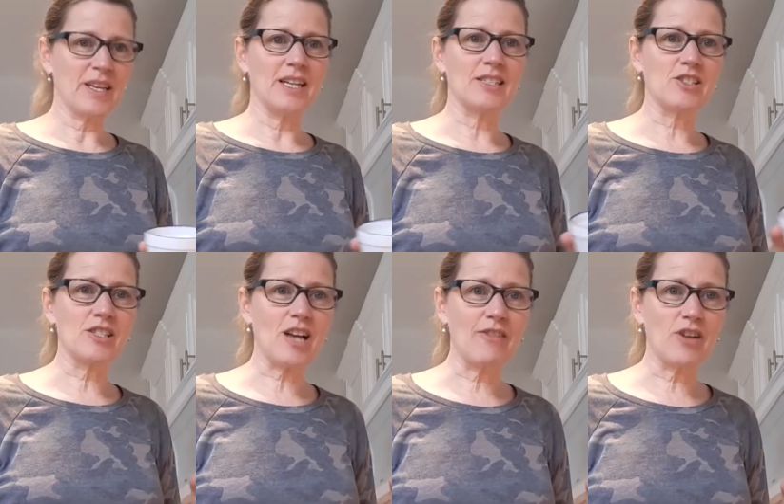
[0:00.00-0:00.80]
It's
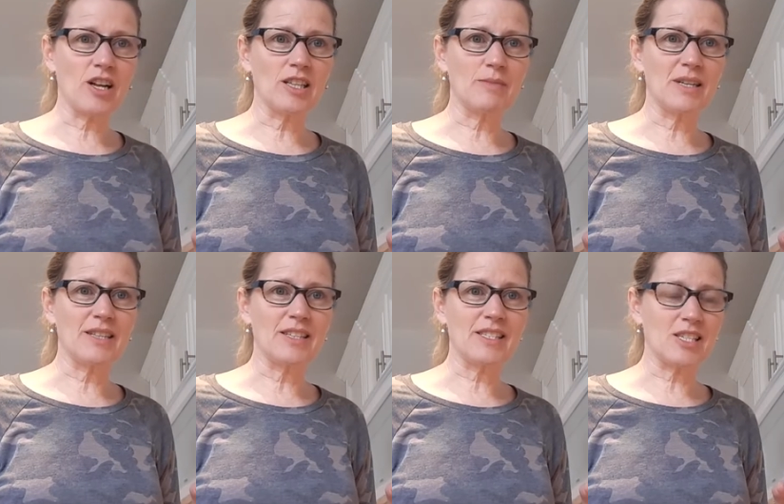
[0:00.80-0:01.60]
just, I've got a little bit in
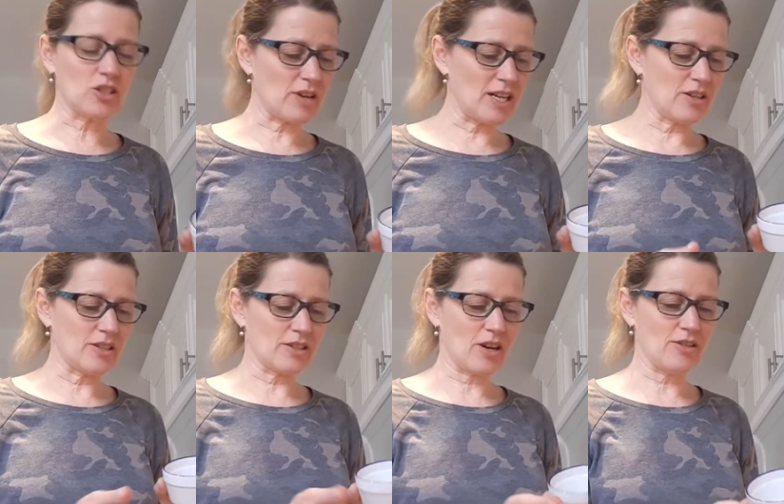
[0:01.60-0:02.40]
this dish right here.
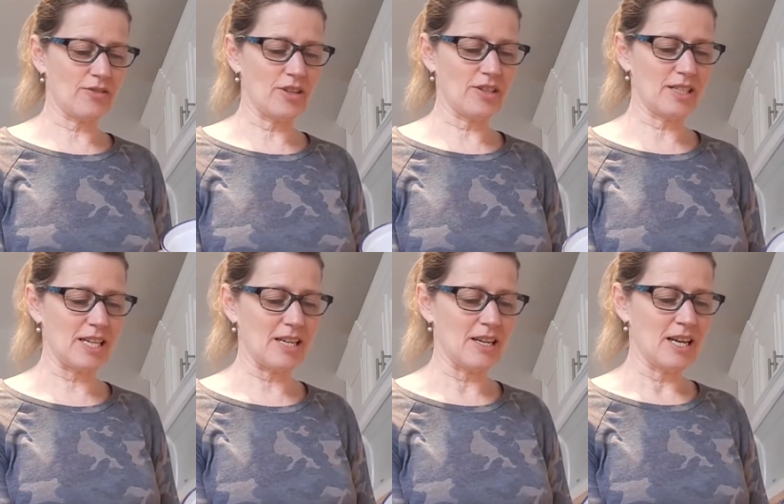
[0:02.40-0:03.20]
It's hard for you to
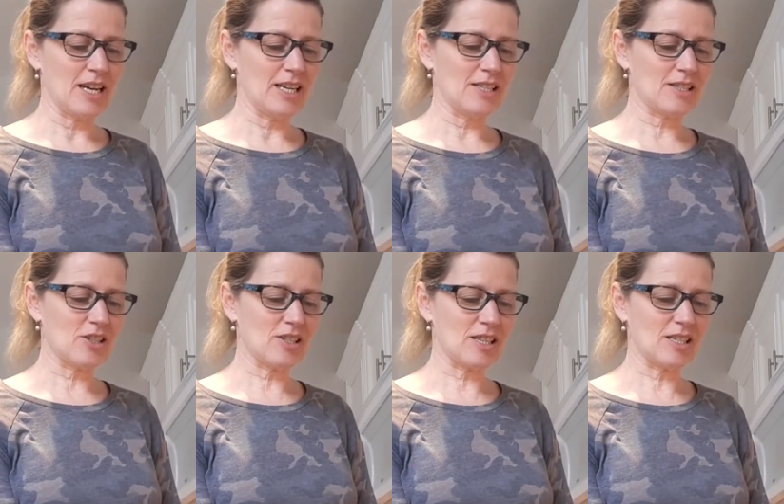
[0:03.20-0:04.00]
see. It's
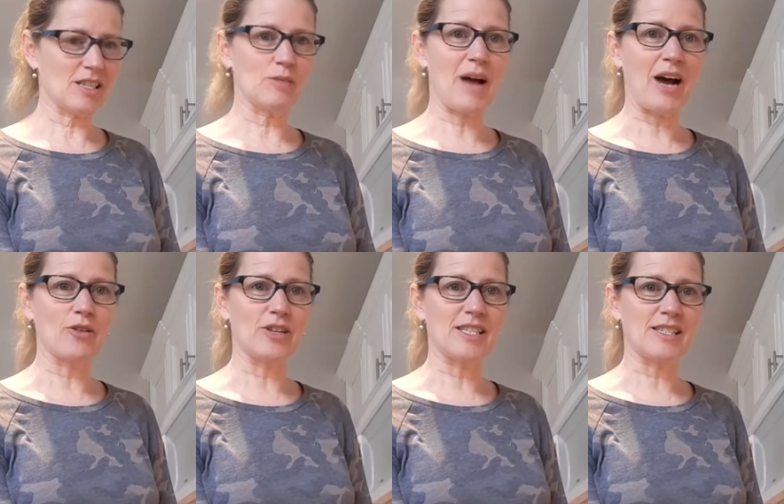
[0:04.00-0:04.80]
just this little
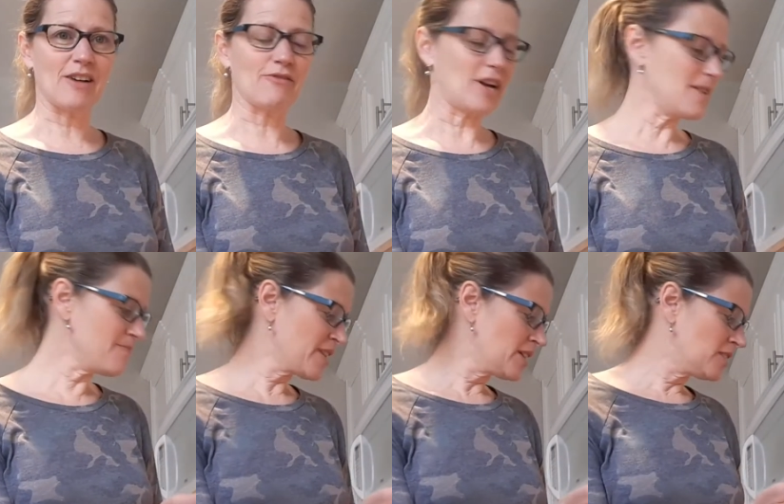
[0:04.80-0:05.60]
powdery stuff,
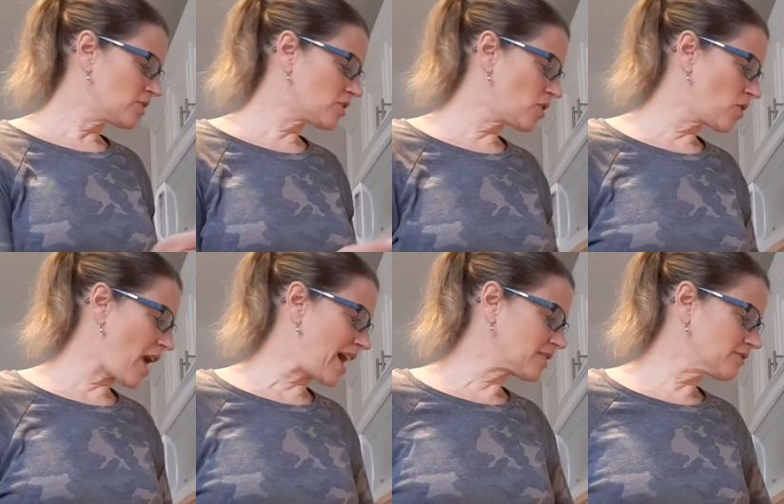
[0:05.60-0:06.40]
right? So
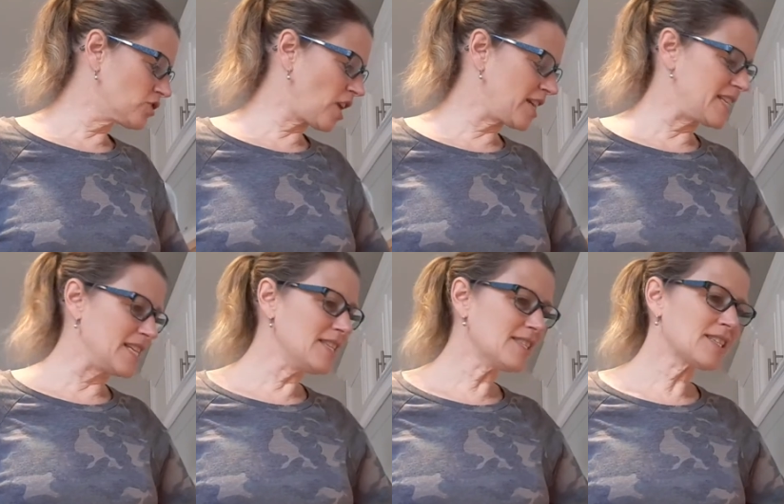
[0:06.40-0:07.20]
active dry
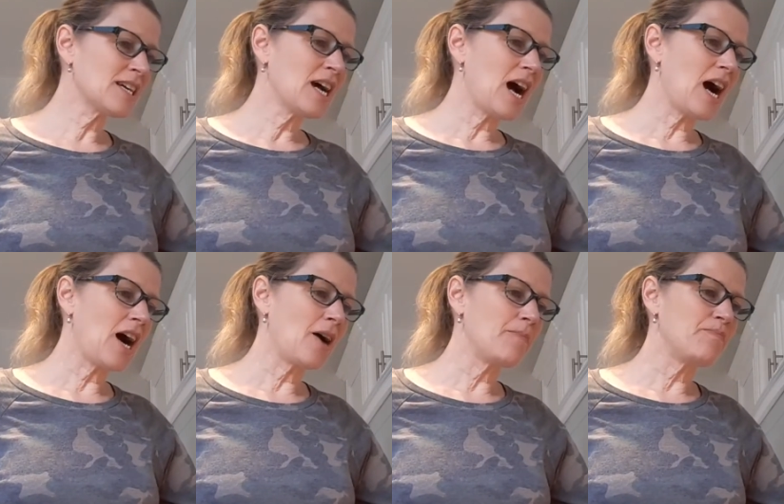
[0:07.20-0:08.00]
yeast,
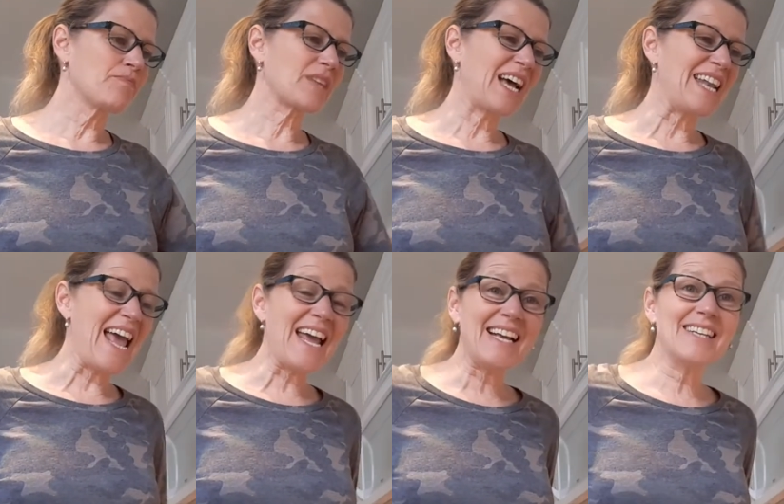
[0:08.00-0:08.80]
an
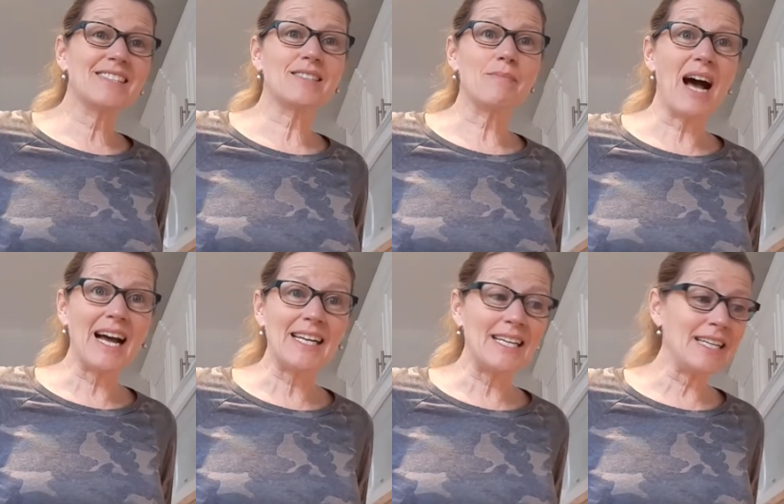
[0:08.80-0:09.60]
egg, some
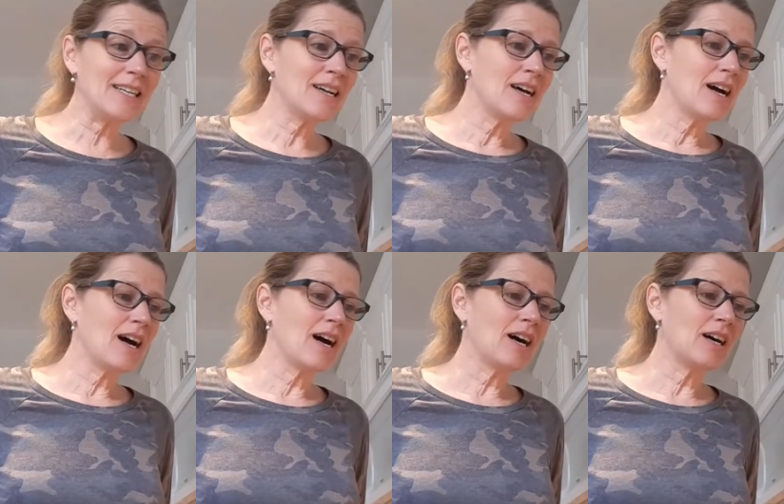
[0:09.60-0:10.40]
honey,
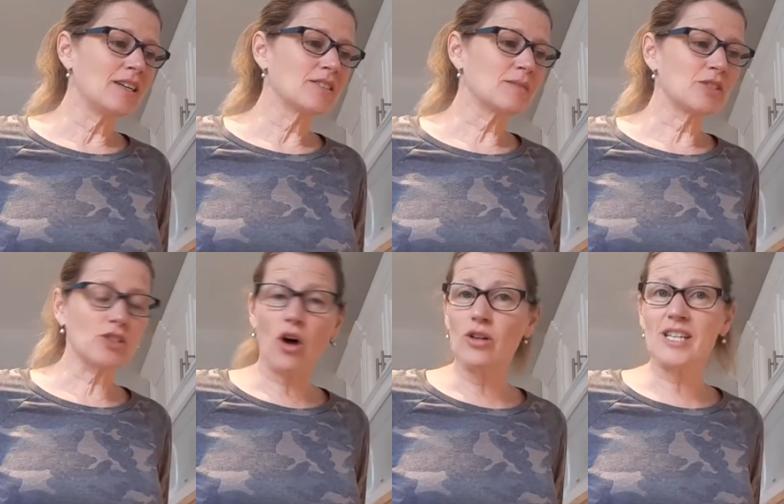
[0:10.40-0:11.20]
some
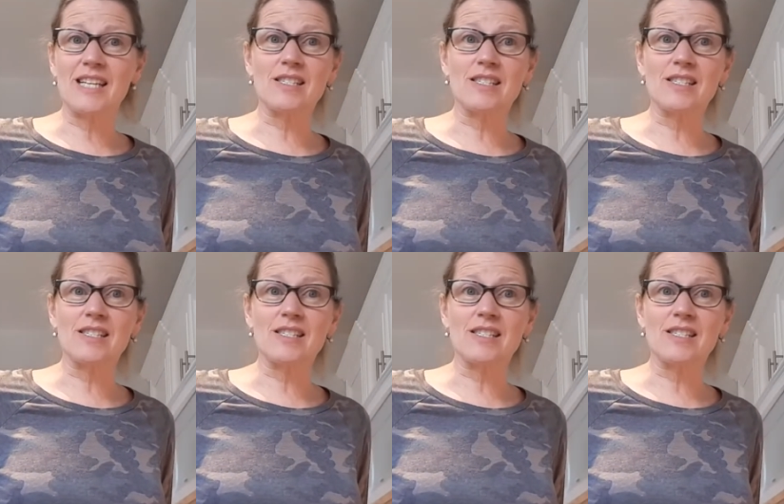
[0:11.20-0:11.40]
salt, and